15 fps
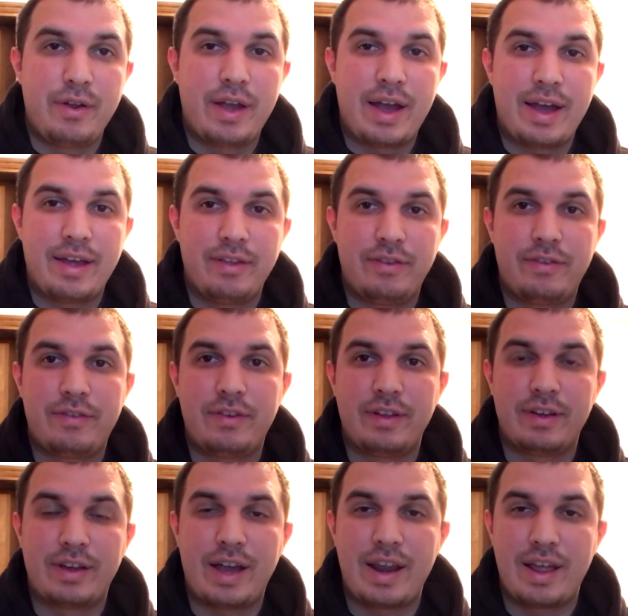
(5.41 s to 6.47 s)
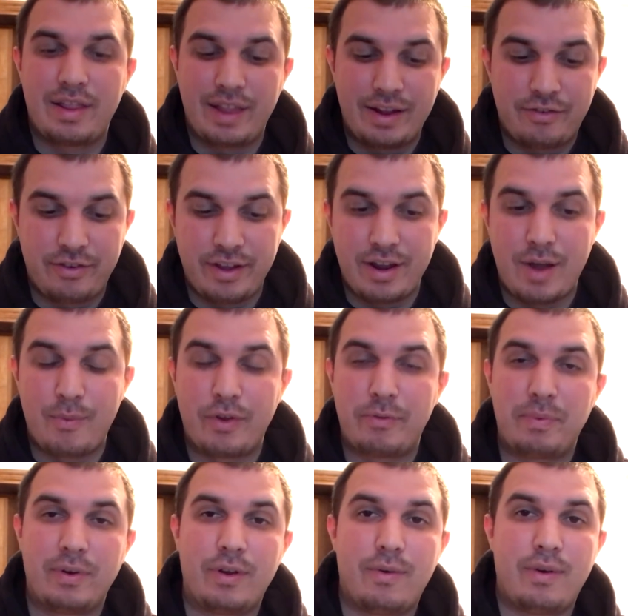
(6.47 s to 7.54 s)
you guys to kind of let you in on what's
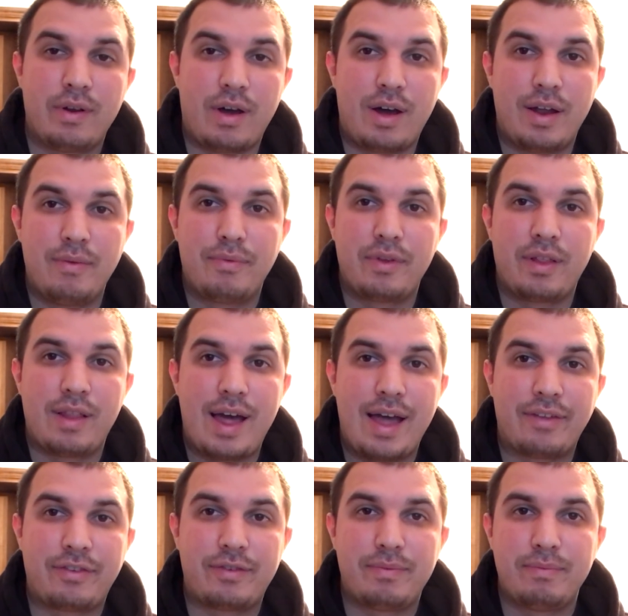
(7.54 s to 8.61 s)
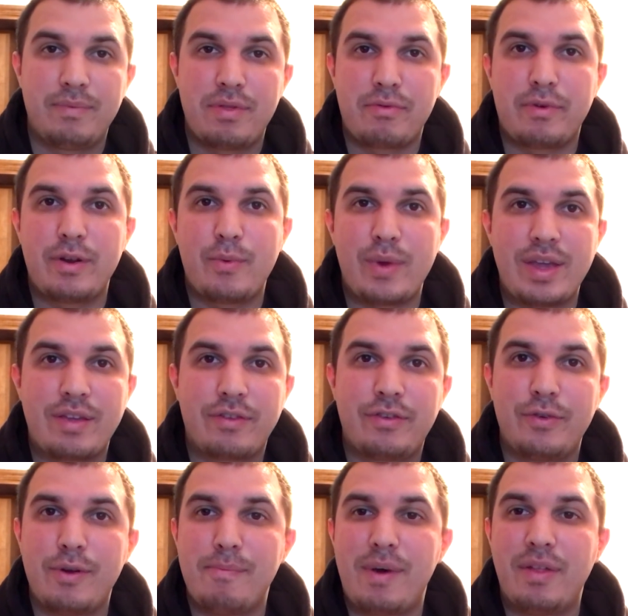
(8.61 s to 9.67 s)
been going on for the last 3 weeks
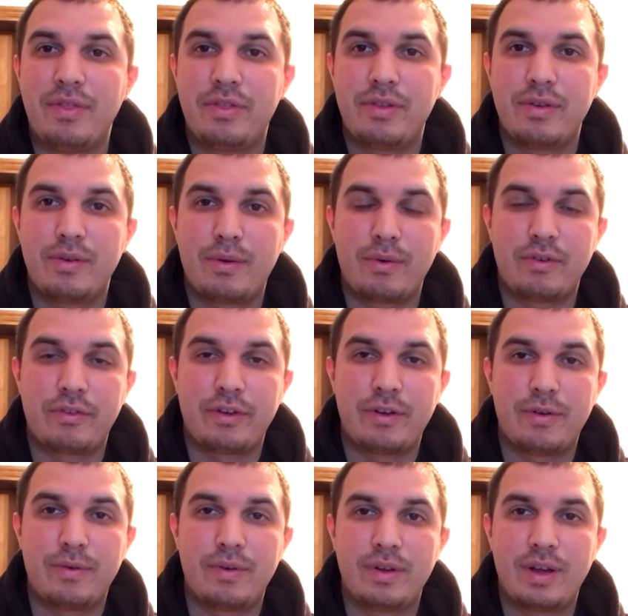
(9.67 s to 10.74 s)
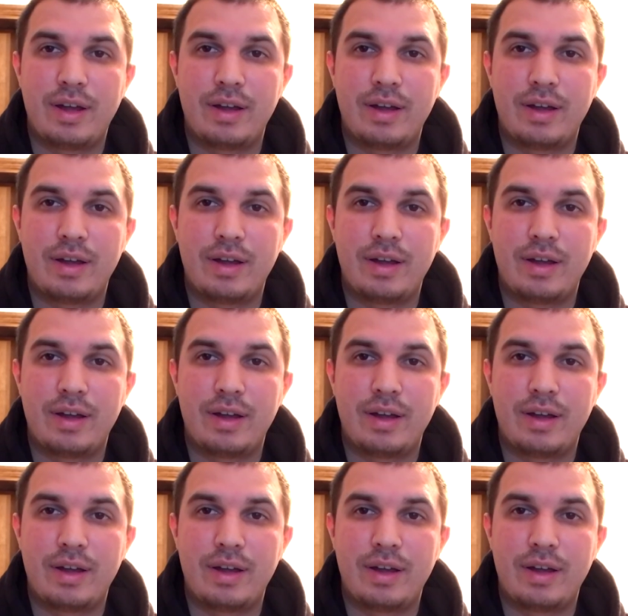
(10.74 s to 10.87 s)
to a month or so,